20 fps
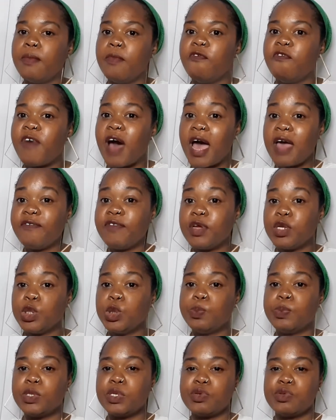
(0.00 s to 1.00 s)

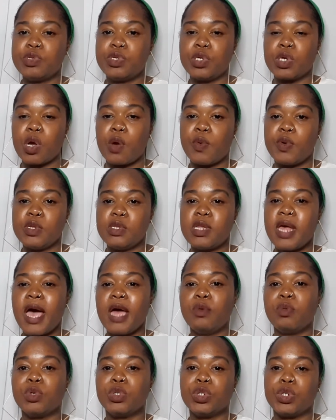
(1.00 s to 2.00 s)
5-inch balloons to go
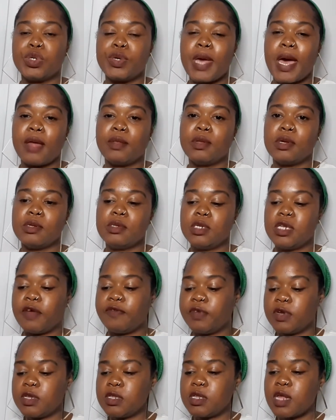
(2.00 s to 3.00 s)
inside. We'll show you how they're
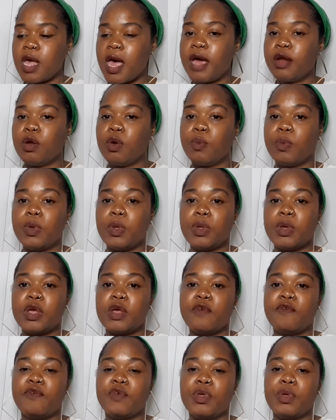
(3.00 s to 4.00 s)
stuffed inside, or we'll
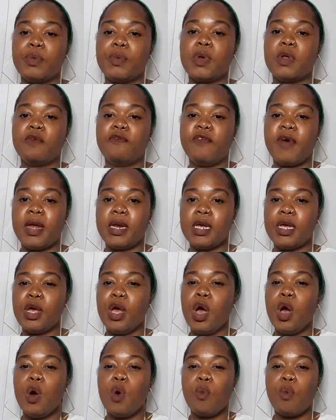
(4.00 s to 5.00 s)
give you confetti,
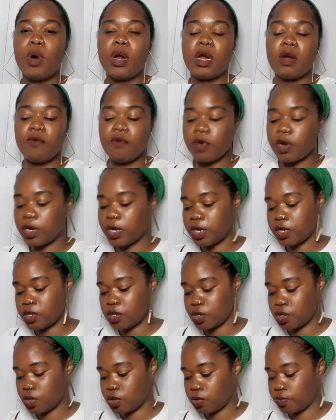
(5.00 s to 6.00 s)
whatever it is
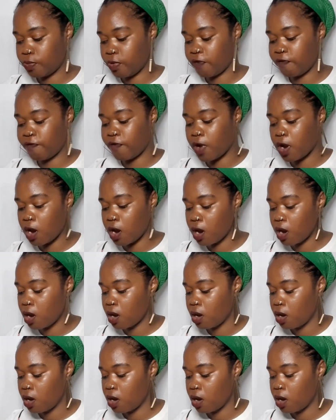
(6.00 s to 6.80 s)
you prefer.